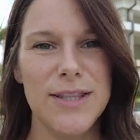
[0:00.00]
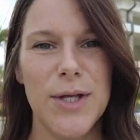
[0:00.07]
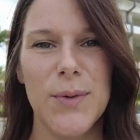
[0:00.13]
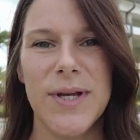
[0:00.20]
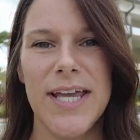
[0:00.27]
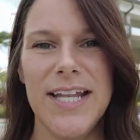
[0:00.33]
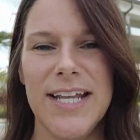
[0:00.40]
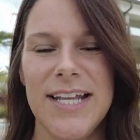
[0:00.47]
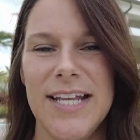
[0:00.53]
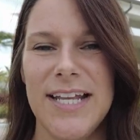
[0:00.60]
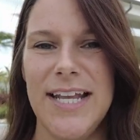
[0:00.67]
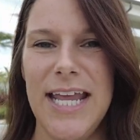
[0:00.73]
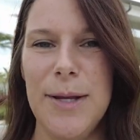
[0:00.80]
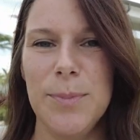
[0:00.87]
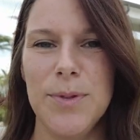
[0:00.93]
located
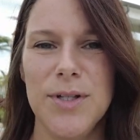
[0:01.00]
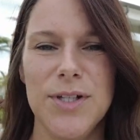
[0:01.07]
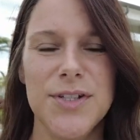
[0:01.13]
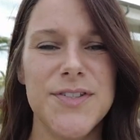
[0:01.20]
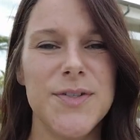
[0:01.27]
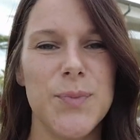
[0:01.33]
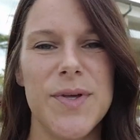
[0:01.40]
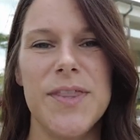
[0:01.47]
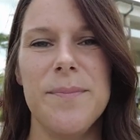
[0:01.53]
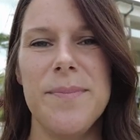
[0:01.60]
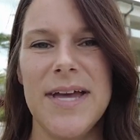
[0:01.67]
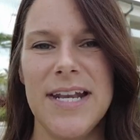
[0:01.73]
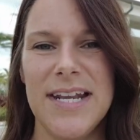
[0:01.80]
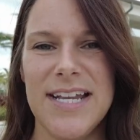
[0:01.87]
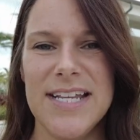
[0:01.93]
in Naples with
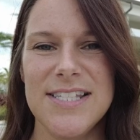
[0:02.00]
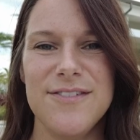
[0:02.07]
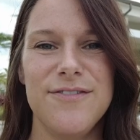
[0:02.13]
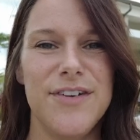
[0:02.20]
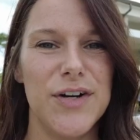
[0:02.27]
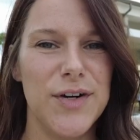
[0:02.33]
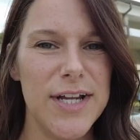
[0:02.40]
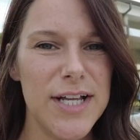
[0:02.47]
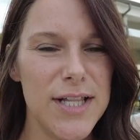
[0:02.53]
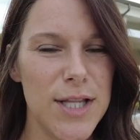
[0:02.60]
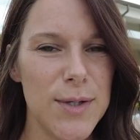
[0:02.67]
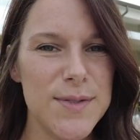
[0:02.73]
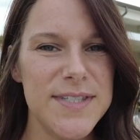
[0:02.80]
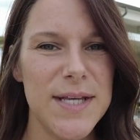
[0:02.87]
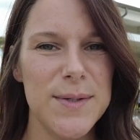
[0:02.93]
amenities very
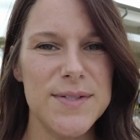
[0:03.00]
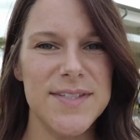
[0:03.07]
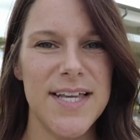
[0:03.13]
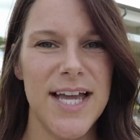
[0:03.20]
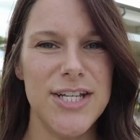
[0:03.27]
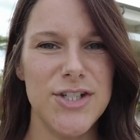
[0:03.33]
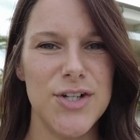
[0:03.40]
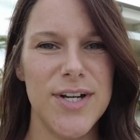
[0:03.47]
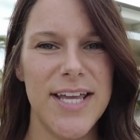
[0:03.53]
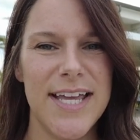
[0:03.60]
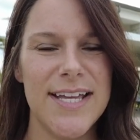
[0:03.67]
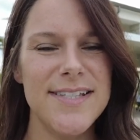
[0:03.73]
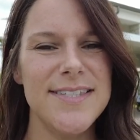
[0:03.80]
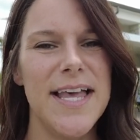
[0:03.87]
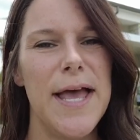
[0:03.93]
close outside your
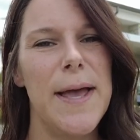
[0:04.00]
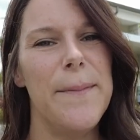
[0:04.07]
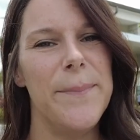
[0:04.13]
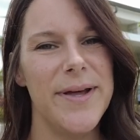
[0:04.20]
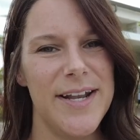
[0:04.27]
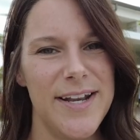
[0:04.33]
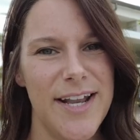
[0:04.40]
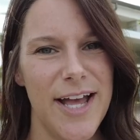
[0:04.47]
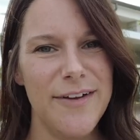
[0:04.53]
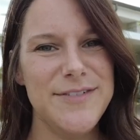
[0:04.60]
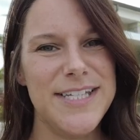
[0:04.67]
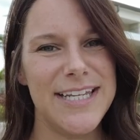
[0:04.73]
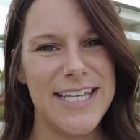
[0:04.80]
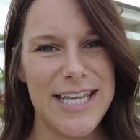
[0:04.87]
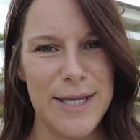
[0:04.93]
gates, but enough
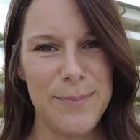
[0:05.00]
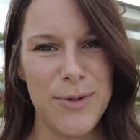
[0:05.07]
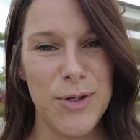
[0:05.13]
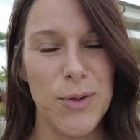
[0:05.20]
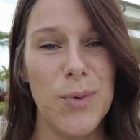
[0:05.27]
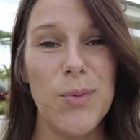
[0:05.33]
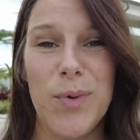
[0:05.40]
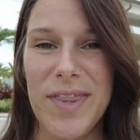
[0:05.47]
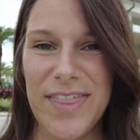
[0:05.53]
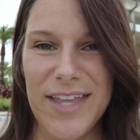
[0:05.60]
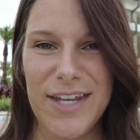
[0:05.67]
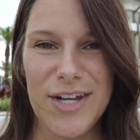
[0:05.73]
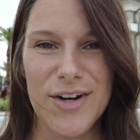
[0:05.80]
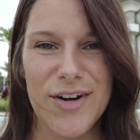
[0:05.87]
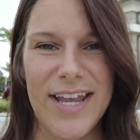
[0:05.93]
to keep you
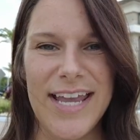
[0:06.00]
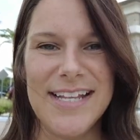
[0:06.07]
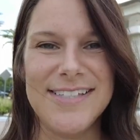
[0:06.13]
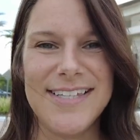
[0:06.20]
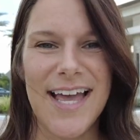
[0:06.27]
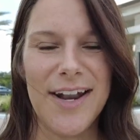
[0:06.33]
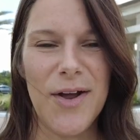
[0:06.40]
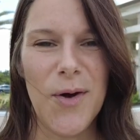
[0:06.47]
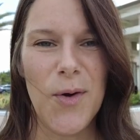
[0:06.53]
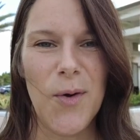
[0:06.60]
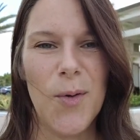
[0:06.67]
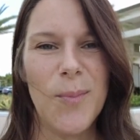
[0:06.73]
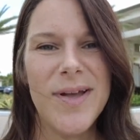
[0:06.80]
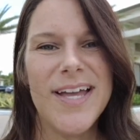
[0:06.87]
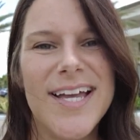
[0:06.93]
within your gates at
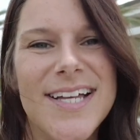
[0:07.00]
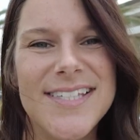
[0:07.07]
home?